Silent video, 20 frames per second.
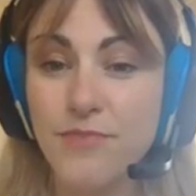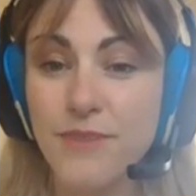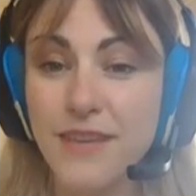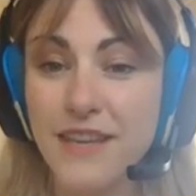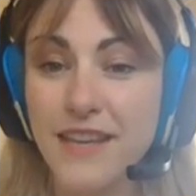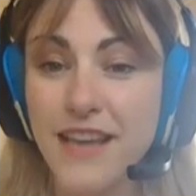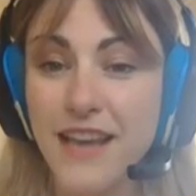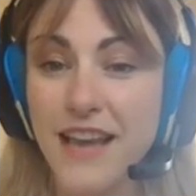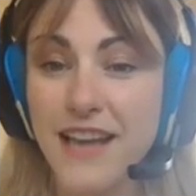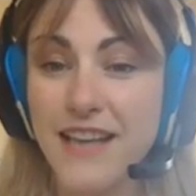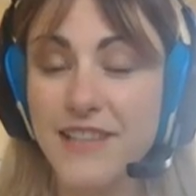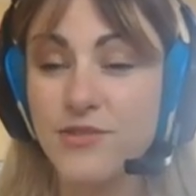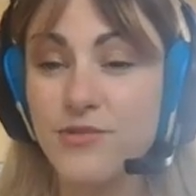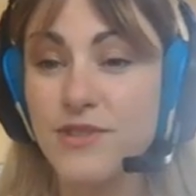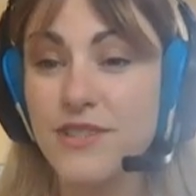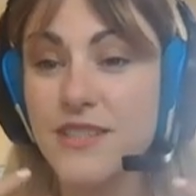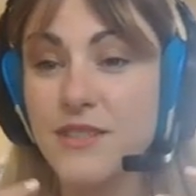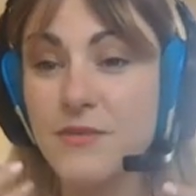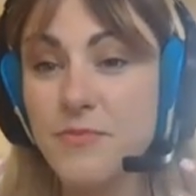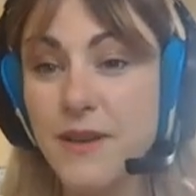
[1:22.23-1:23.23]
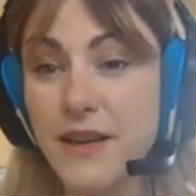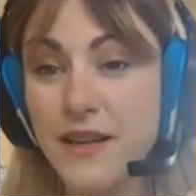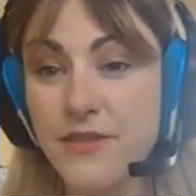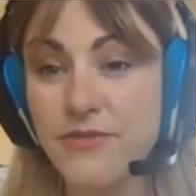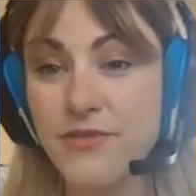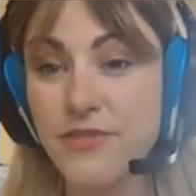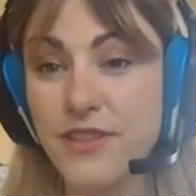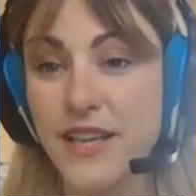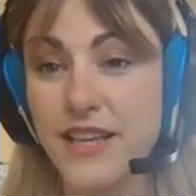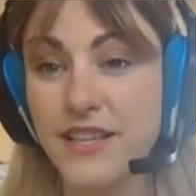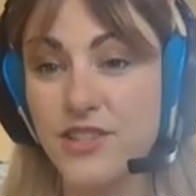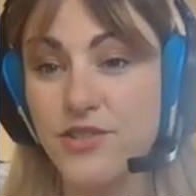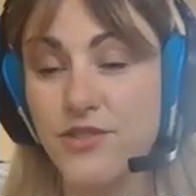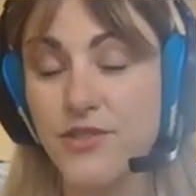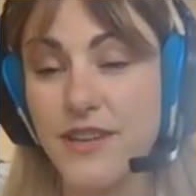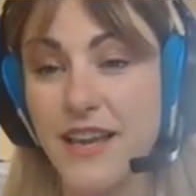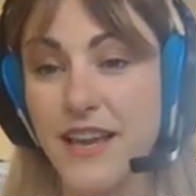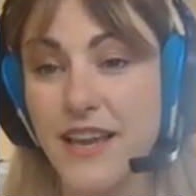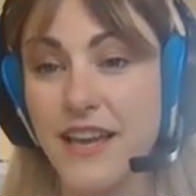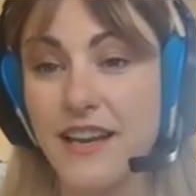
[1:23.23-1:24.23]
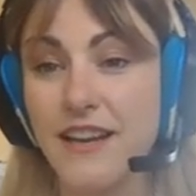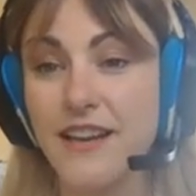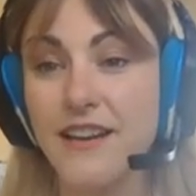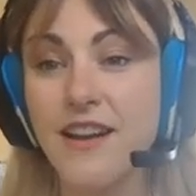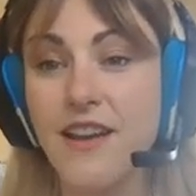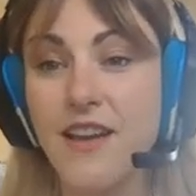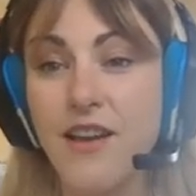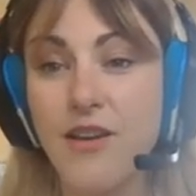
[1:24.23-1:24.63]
be as respectful as you can